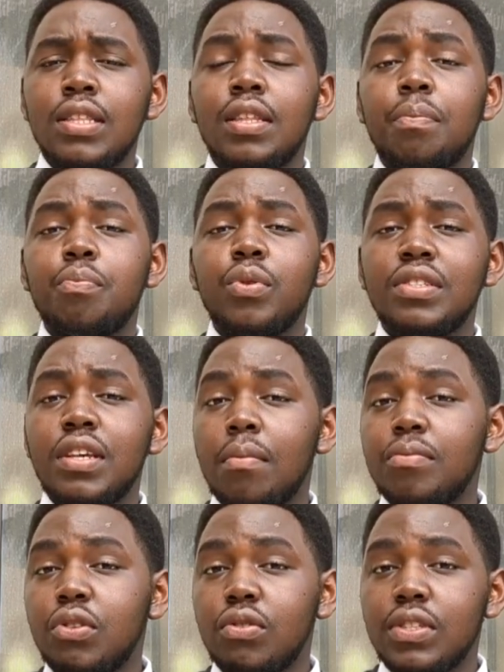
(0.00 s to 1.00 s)
the
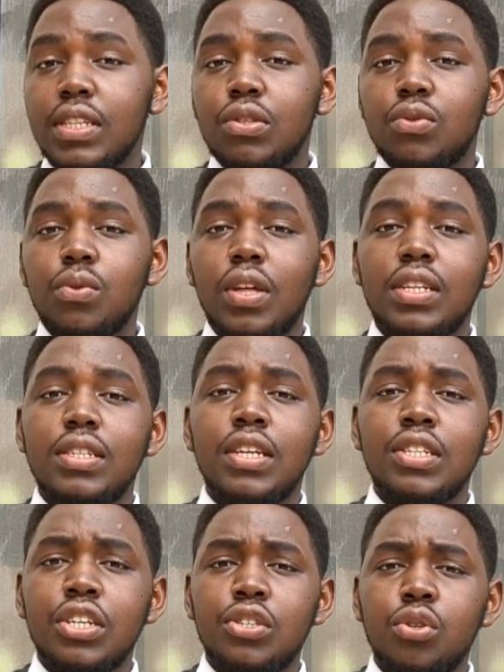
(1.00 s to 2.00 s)
presumptions to that
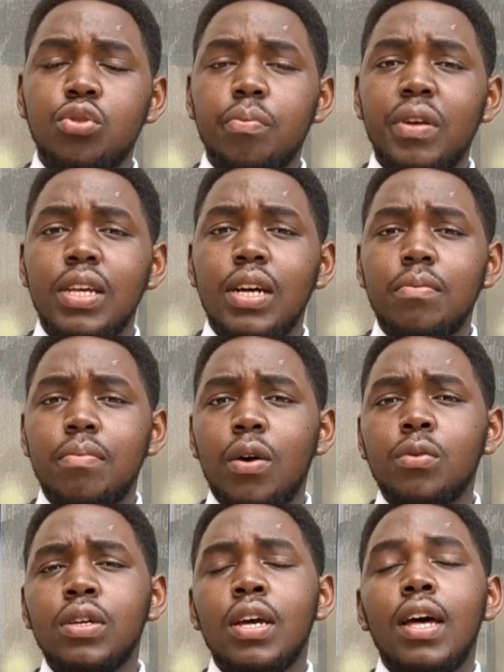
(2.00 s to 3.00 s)
intention to be legally
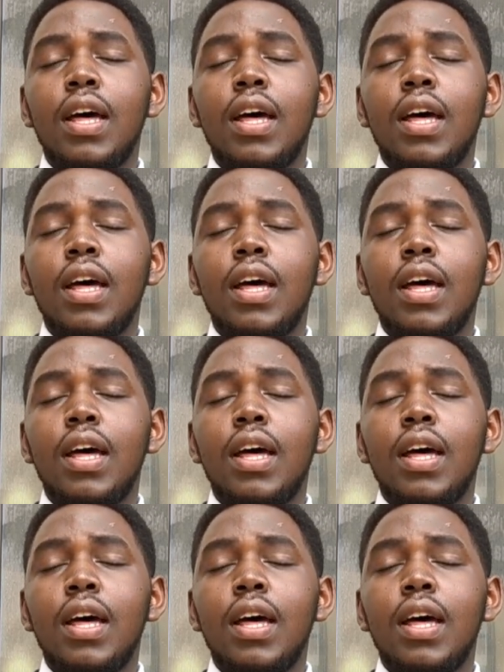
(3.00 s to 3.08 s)
bound,